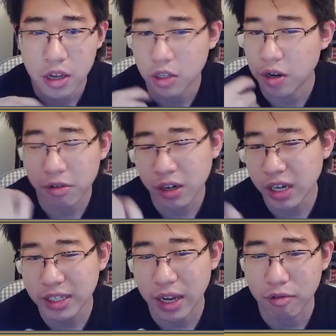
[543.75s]
So I
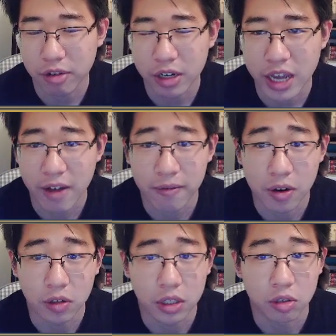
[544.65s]
realize I really have
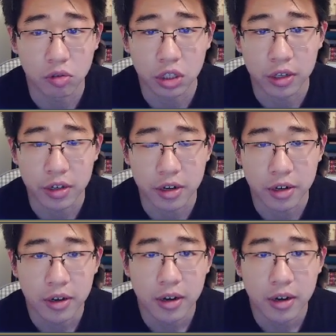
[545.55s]
no solution here.